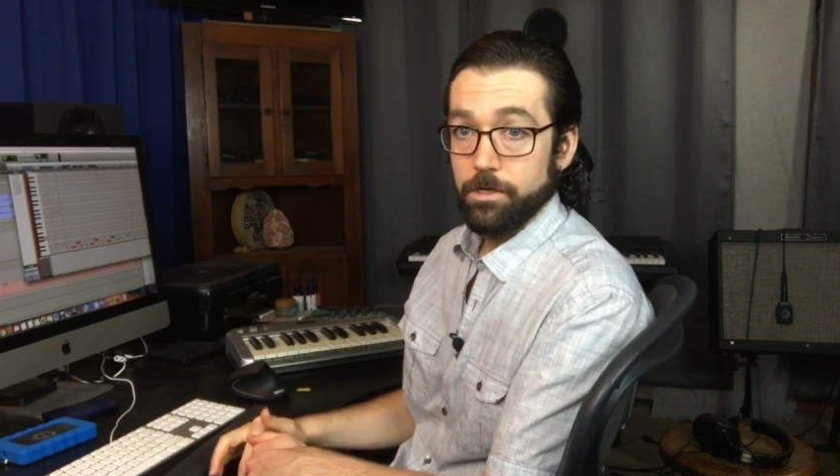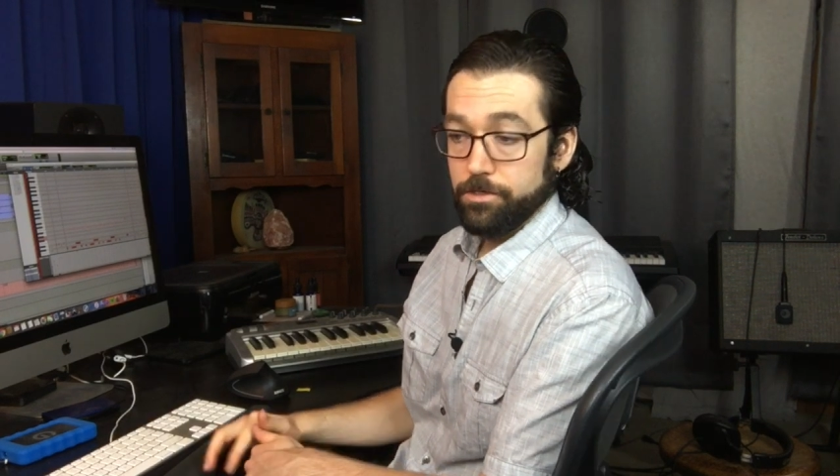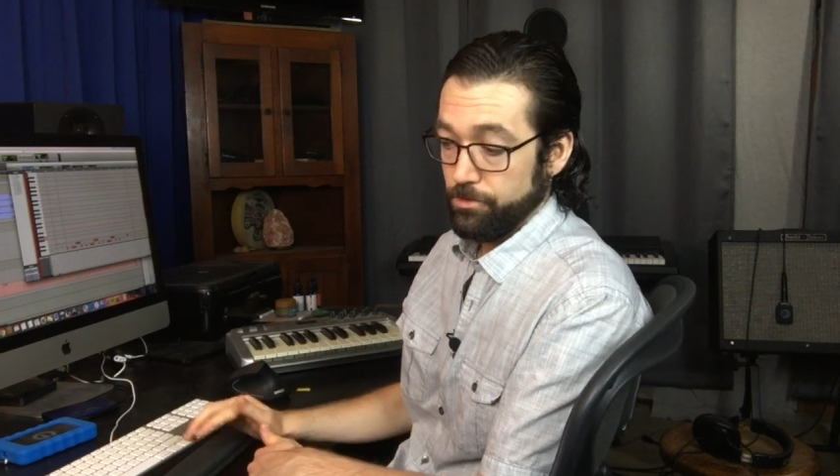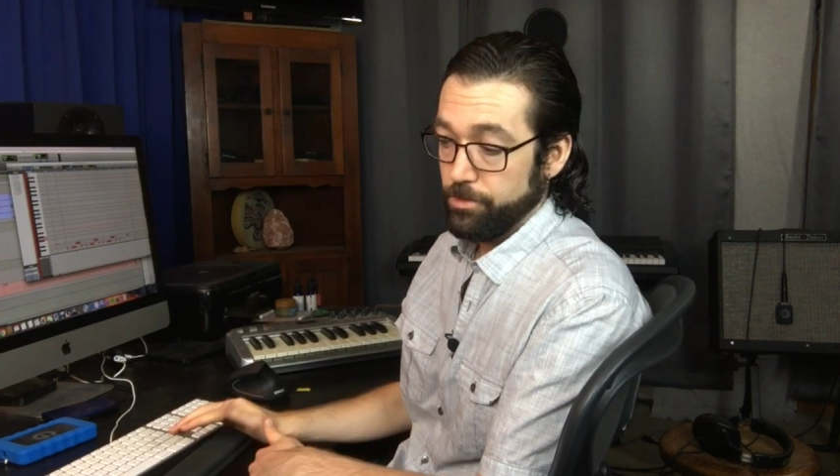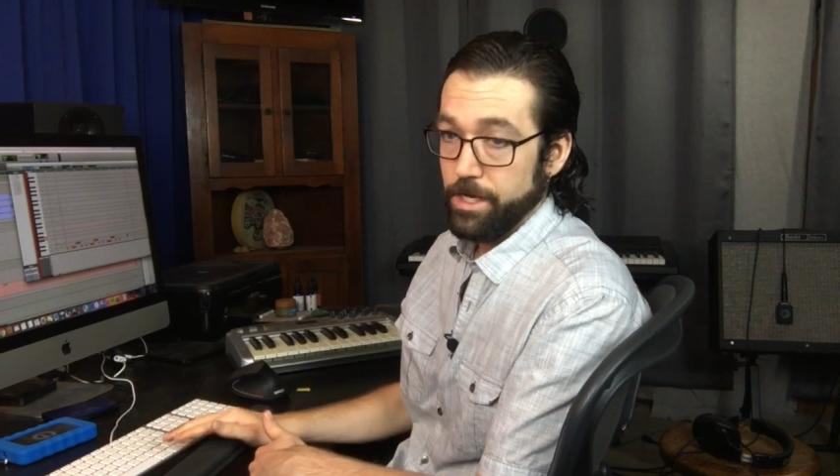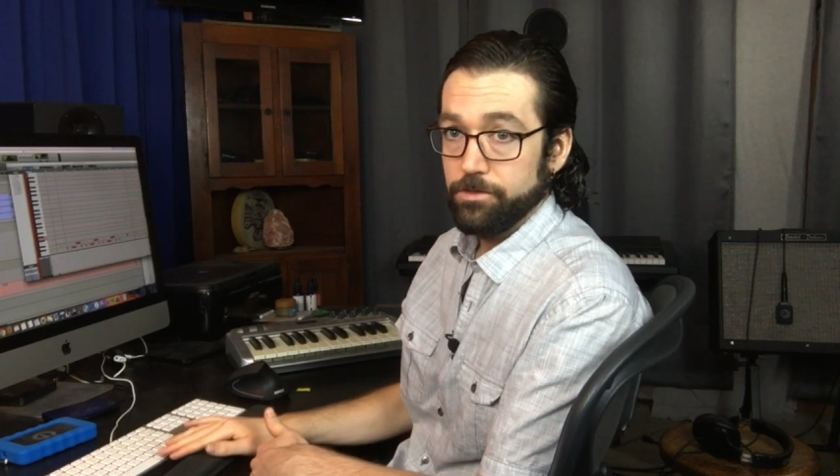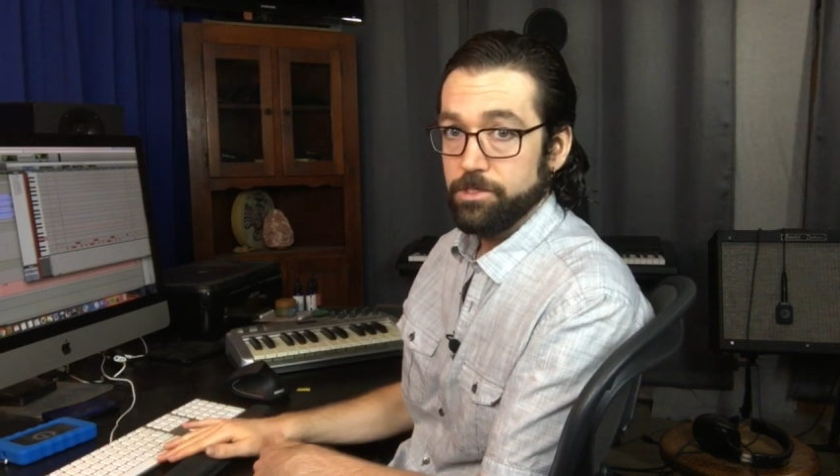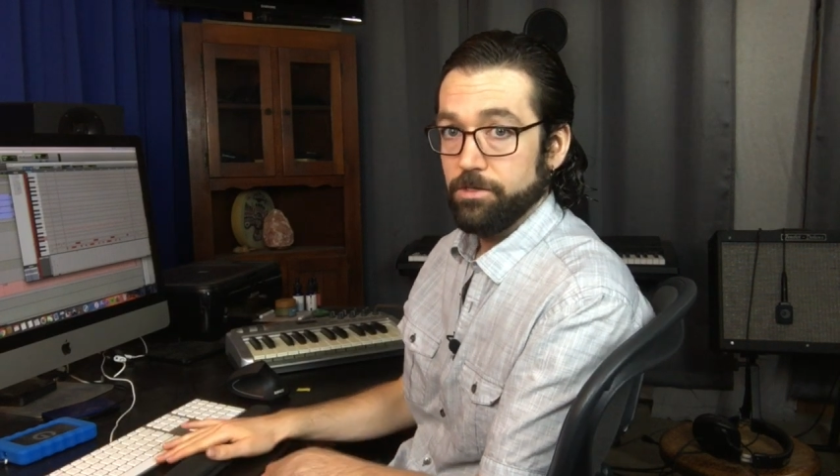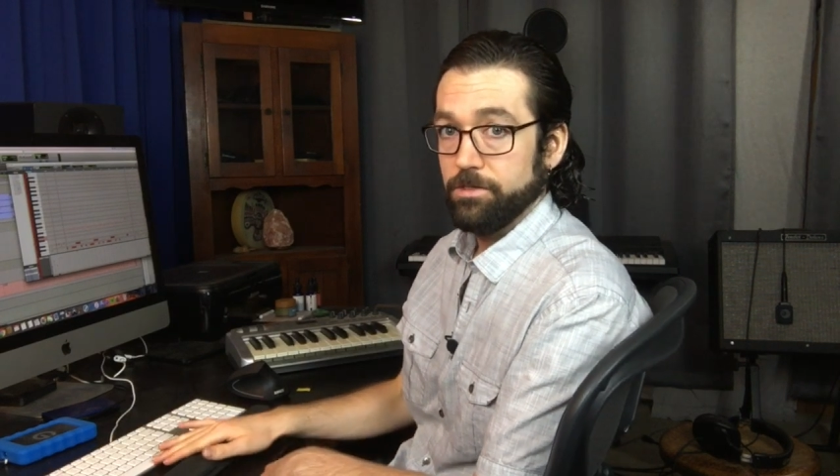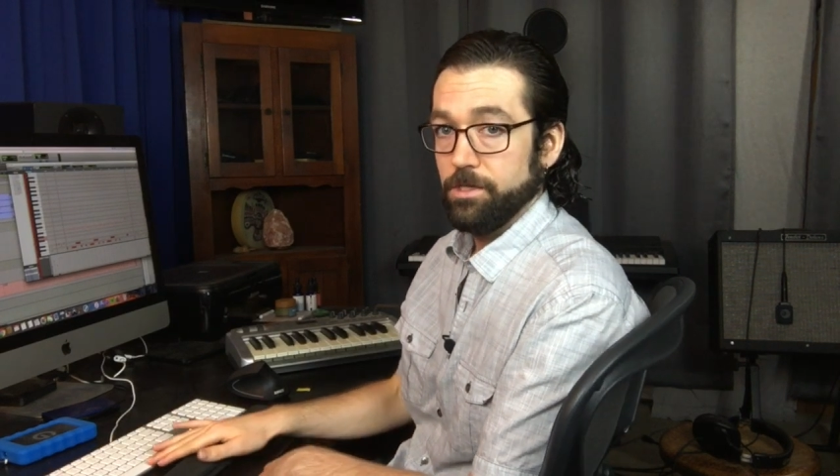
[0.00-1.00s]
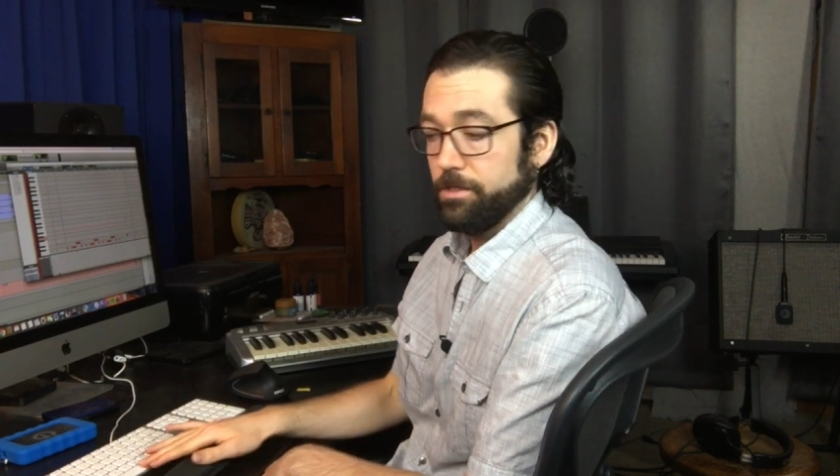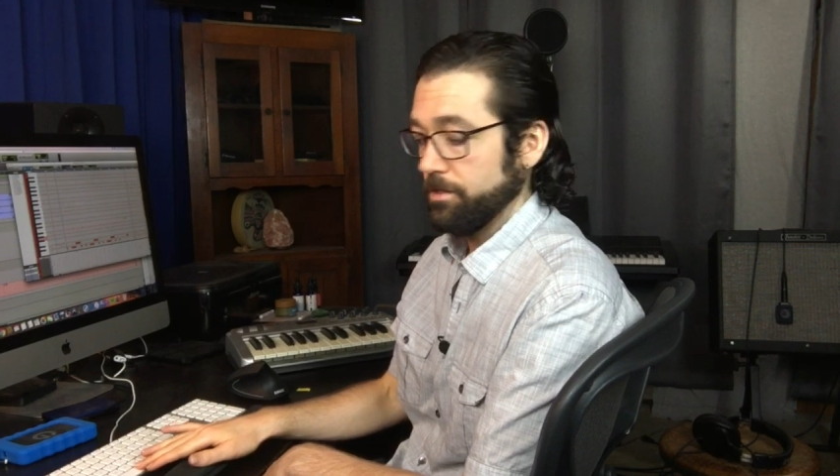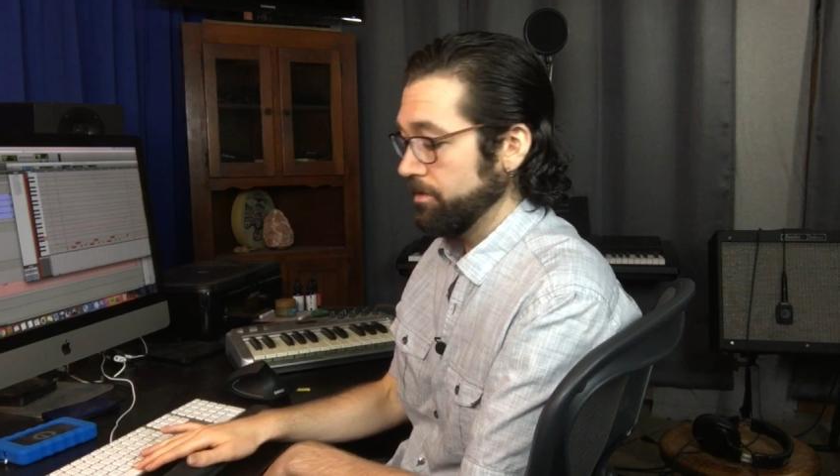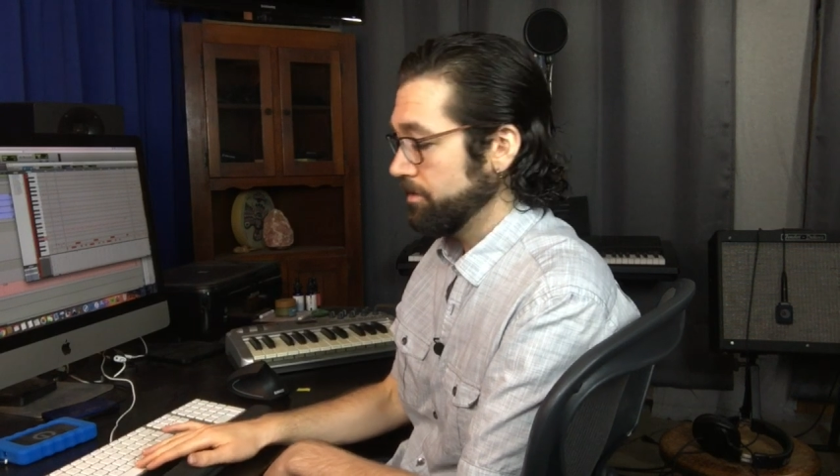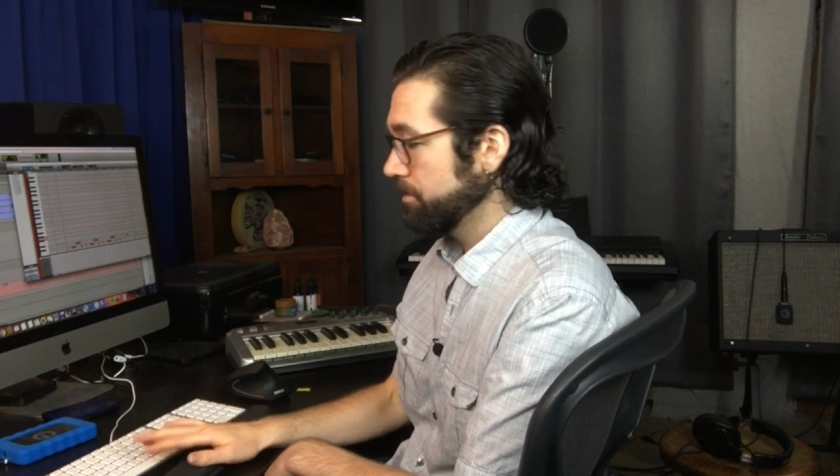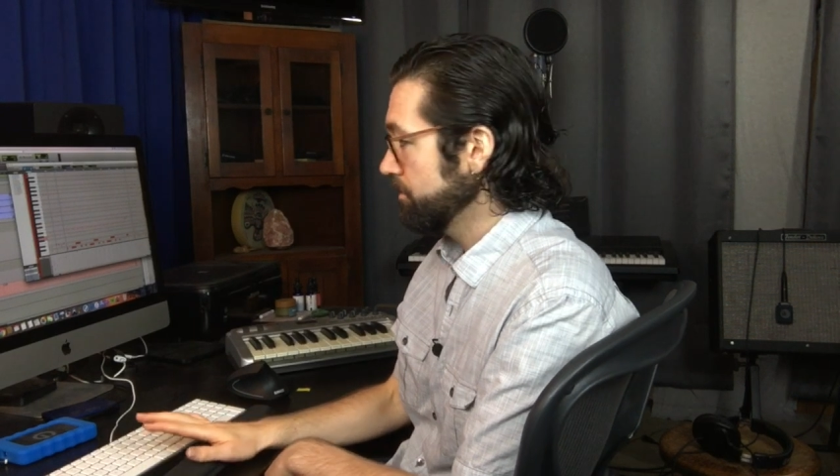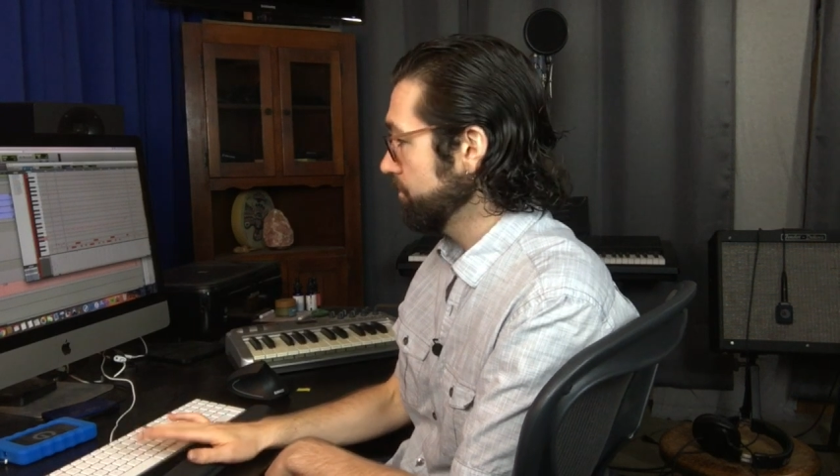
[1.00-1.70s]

So it now sounds like this.